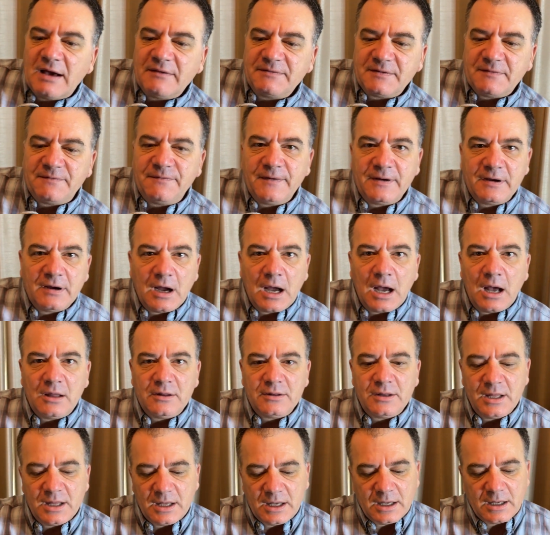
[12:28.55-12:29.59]
figure out
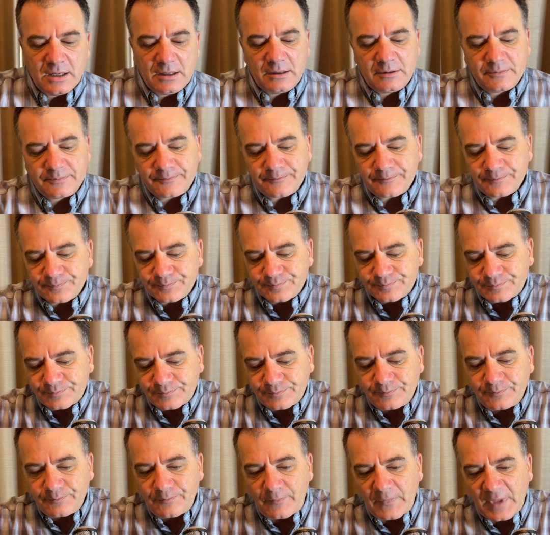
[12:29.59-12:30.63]

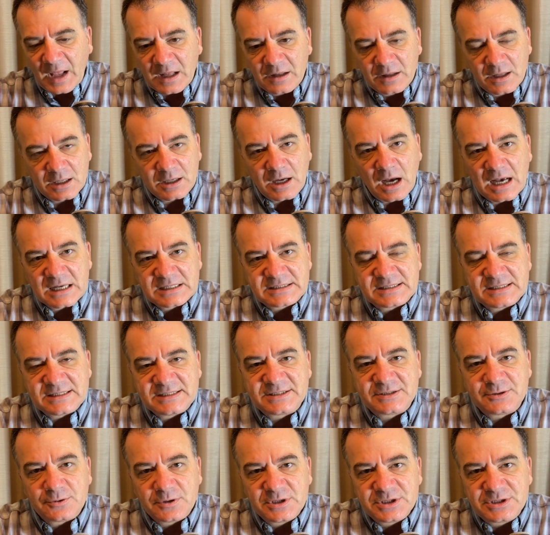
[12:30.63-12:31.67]
the cost of the
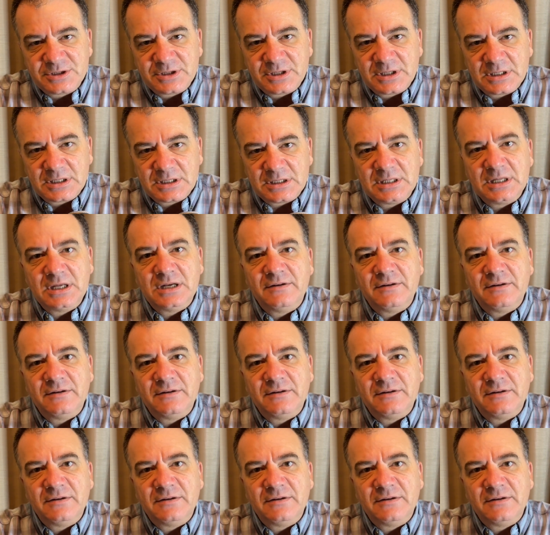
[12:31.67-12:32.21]
storage unit and then